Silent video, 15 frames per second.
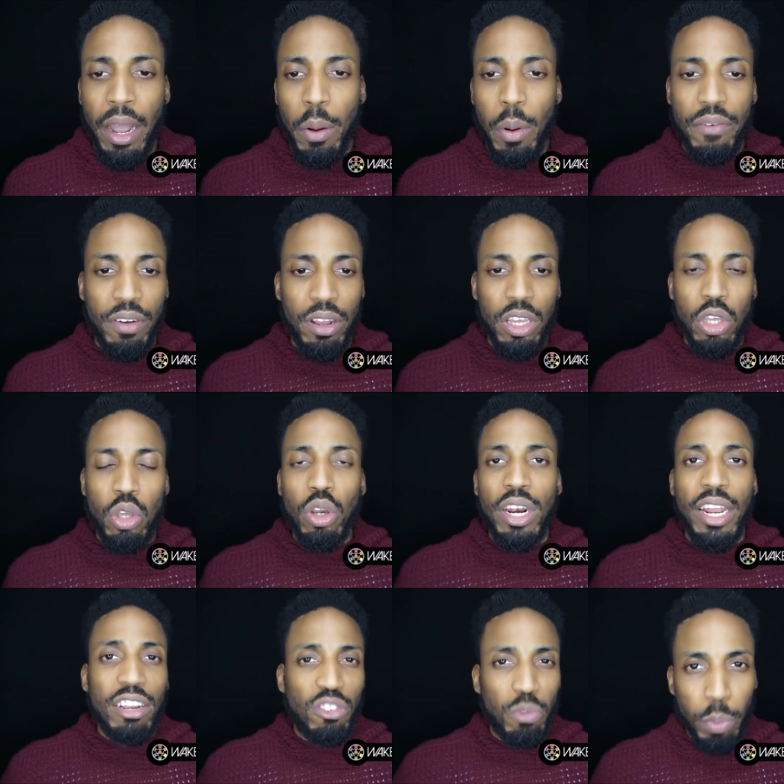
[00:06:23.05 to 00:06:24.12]
However, you
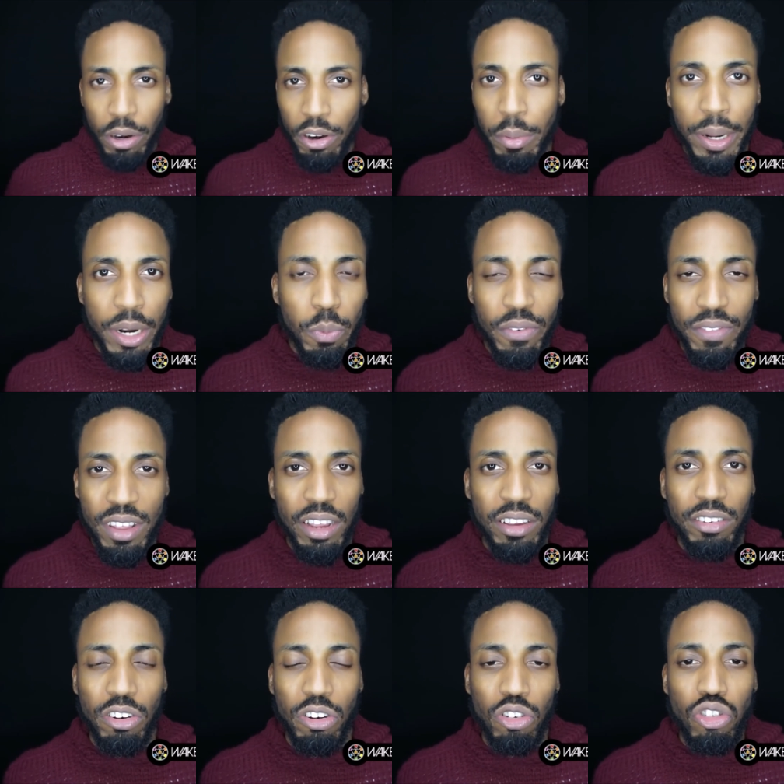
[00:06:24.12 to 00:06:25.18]
can experiment with
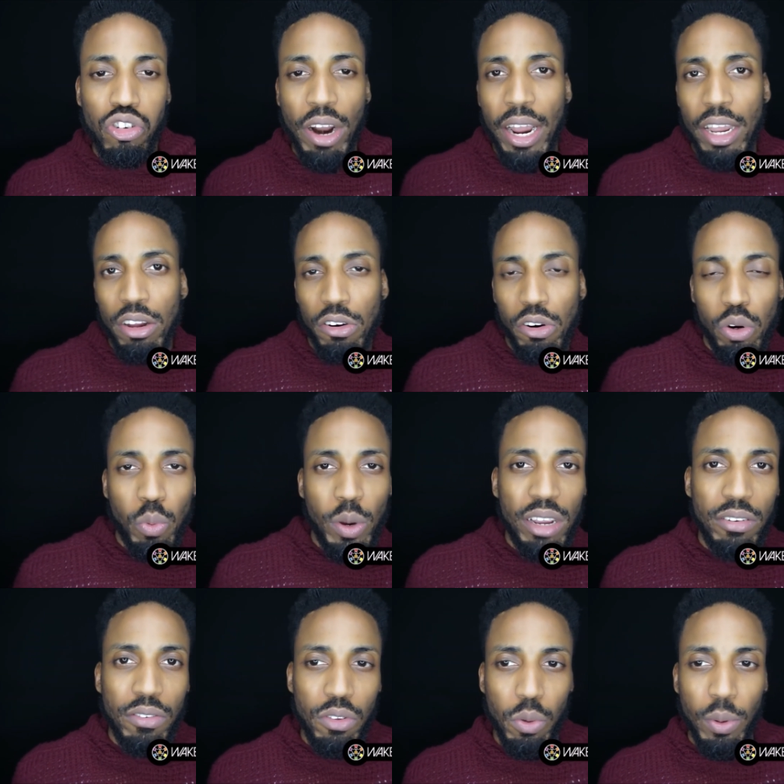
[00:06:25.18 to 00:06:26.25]
this and try your own
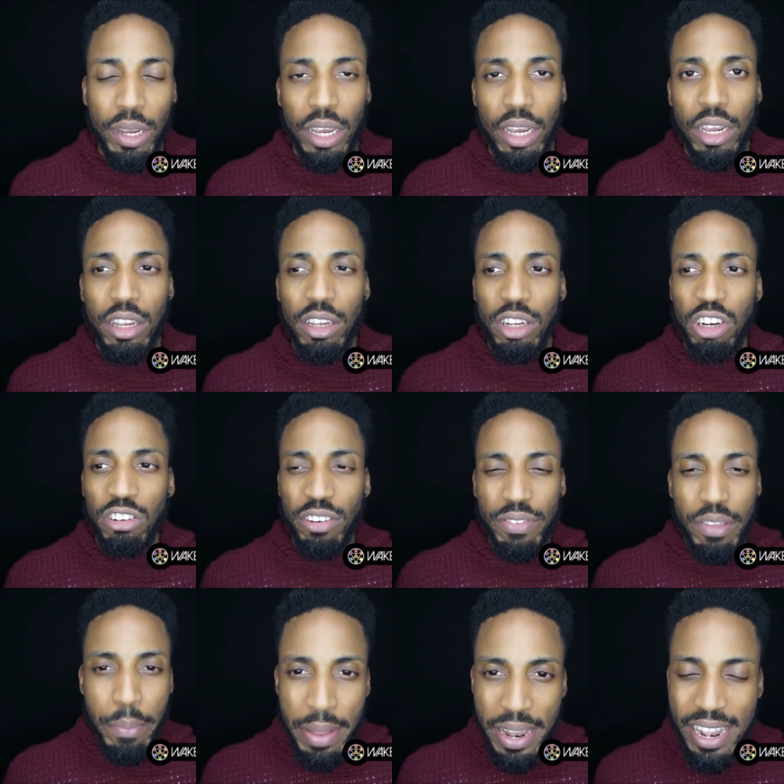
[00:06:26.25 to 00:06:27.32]
ways of doing it. You just
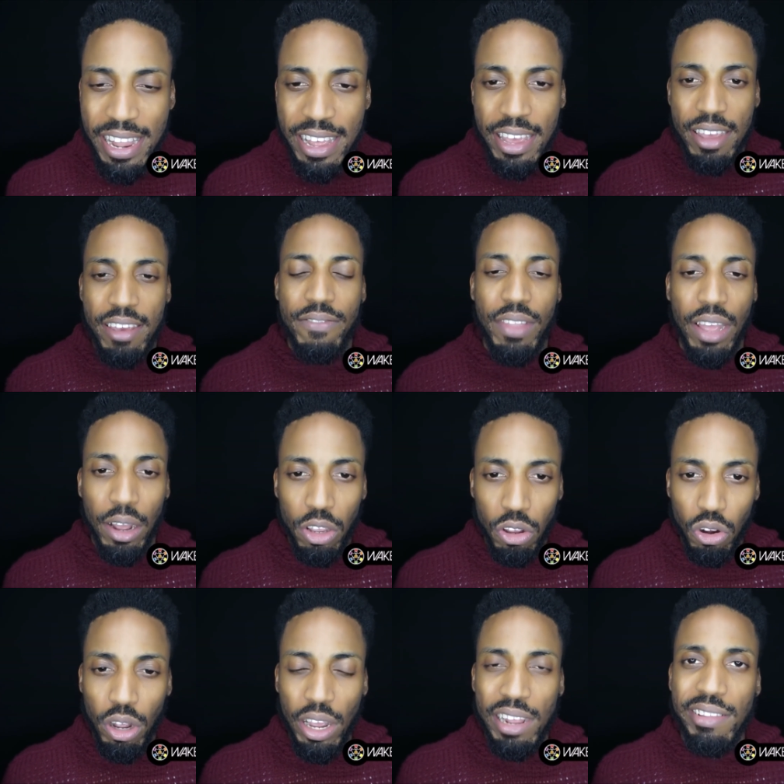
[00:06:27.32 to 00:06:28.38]
have to believe that
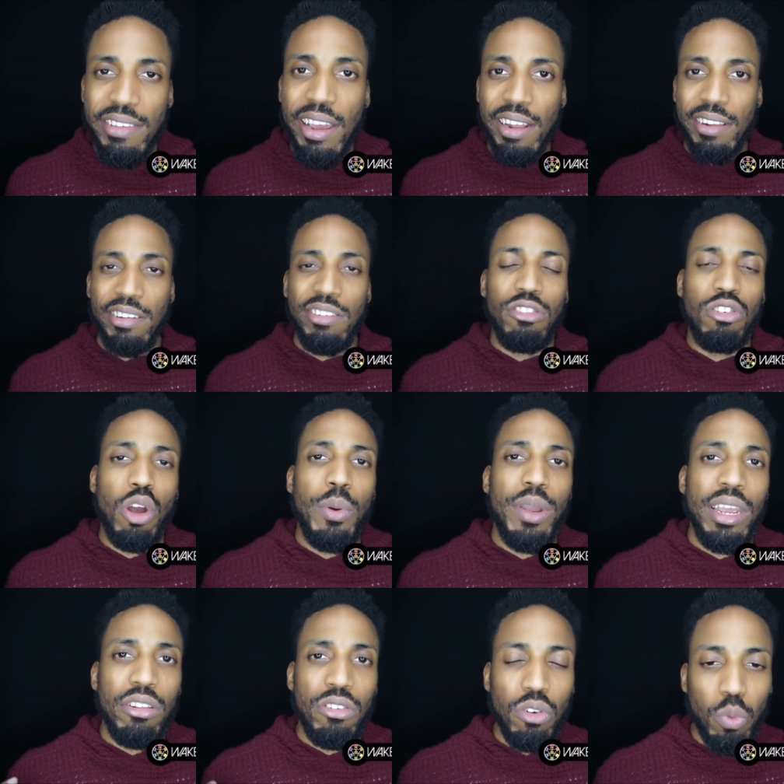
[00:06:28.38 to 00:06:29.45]
your intent is
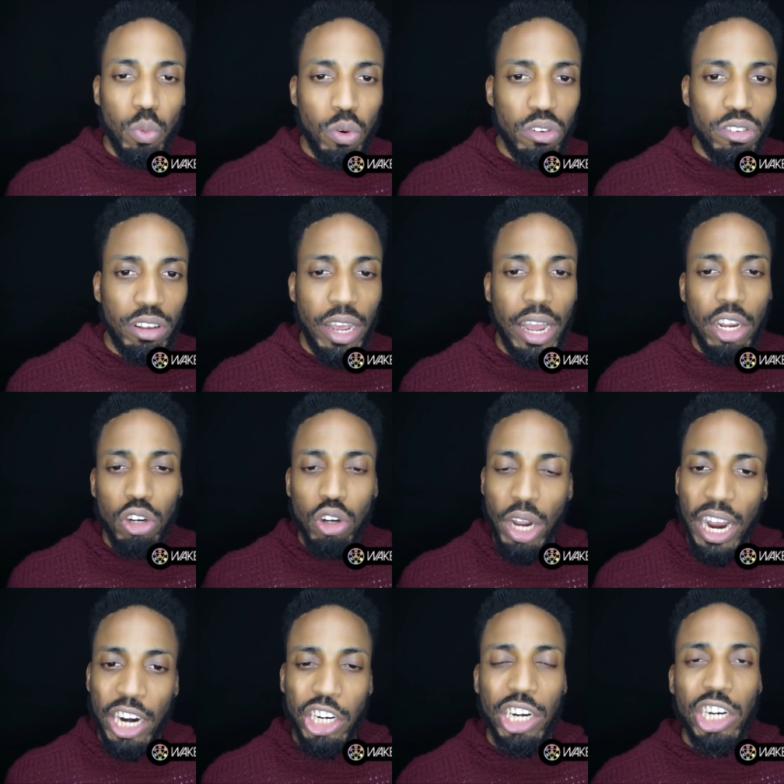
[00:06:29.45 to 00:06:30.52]
going into the water and
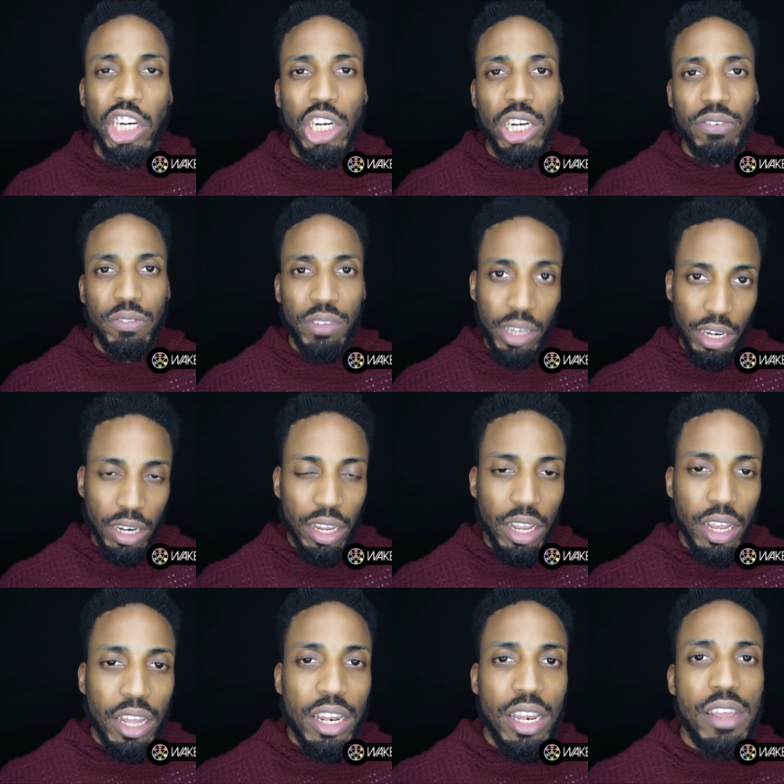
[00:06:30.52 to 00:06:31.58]
you're actually shifting
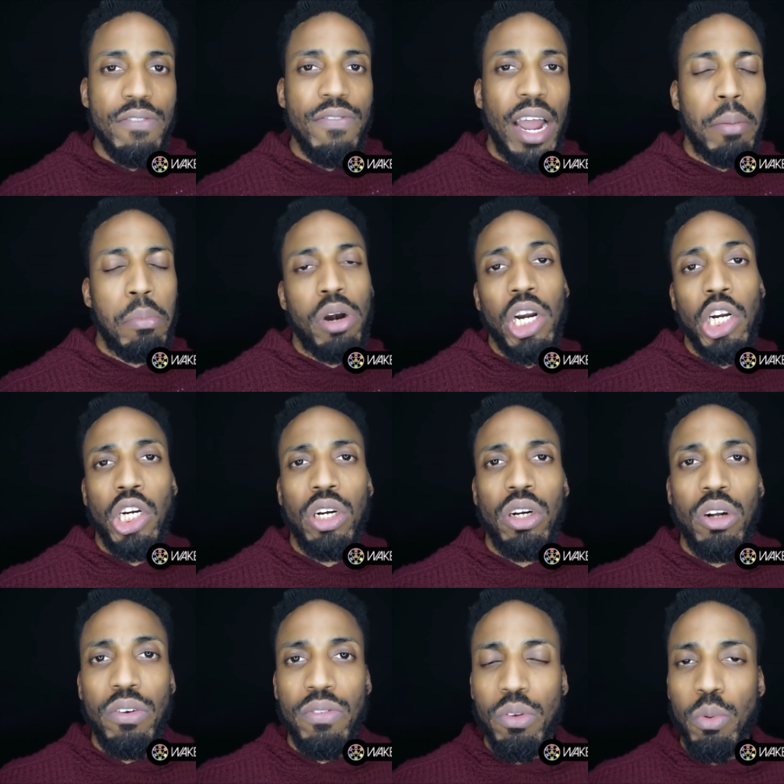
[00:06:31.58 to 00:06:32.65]
the
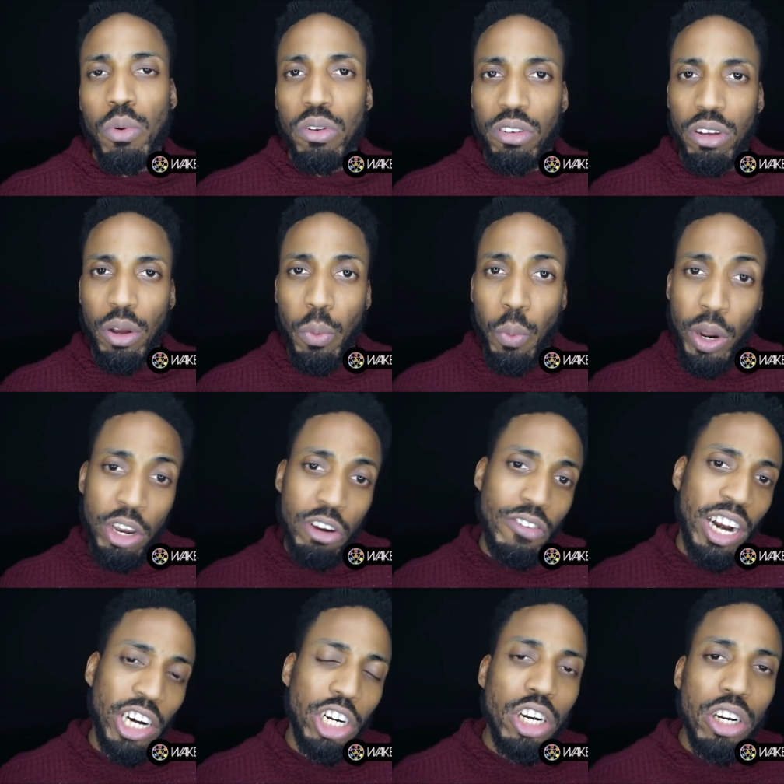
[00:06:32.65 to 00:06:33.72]
vibration of the water when
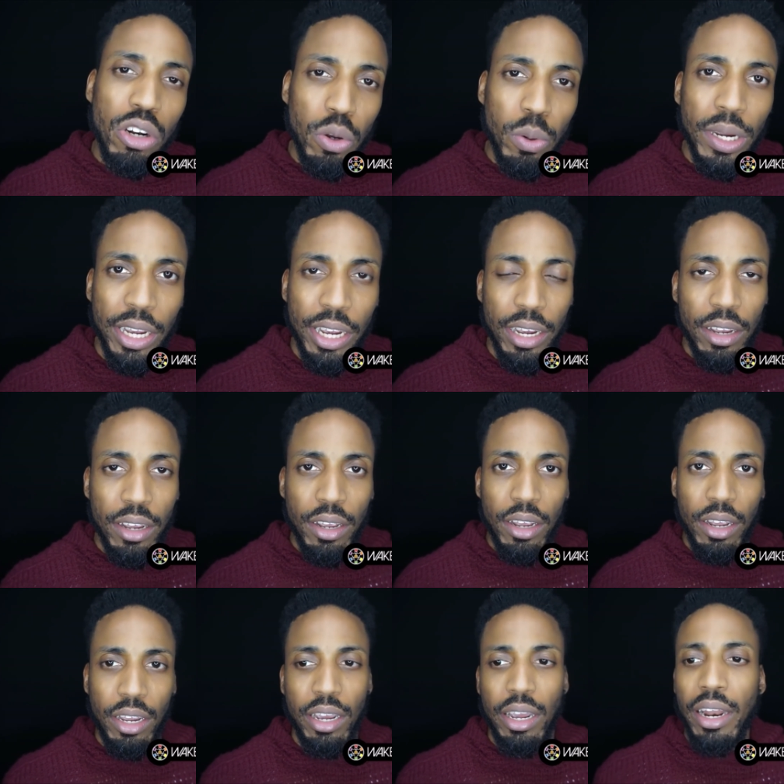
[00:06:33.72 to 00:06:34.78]
you're actually doing it.
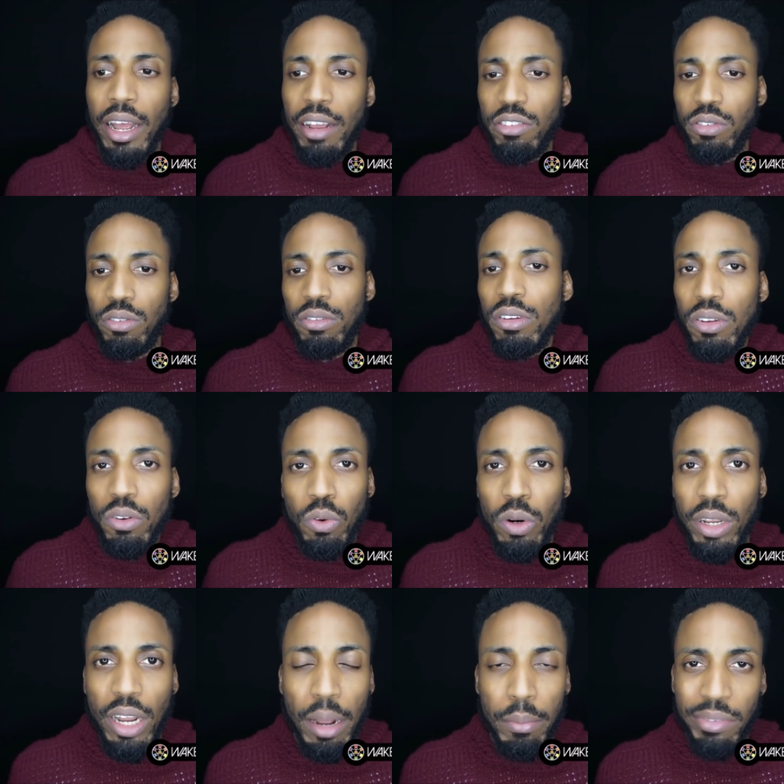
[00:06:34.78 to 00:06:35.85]
Okay, that's
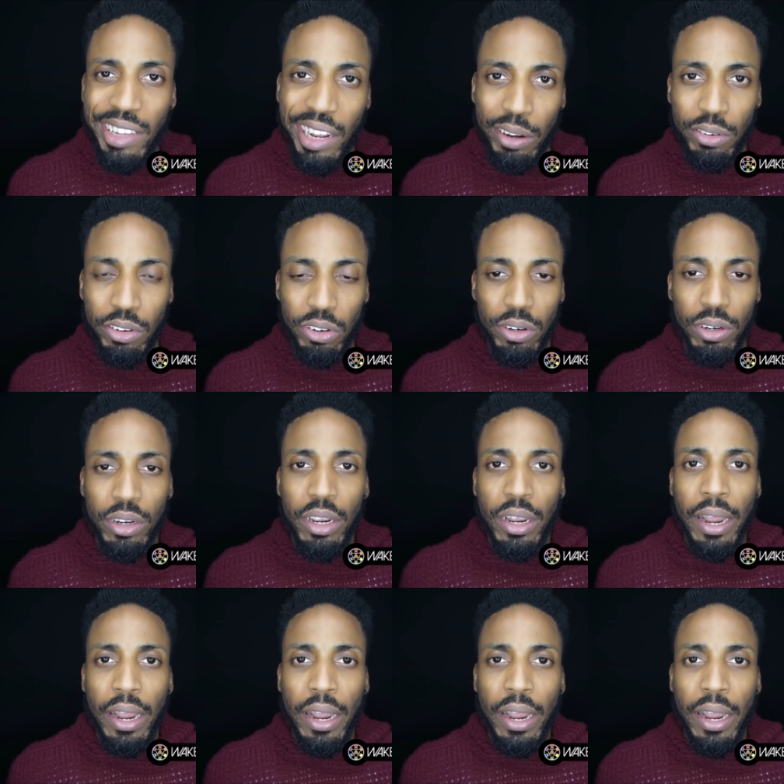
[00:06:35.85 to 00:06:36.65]
all it comes down to.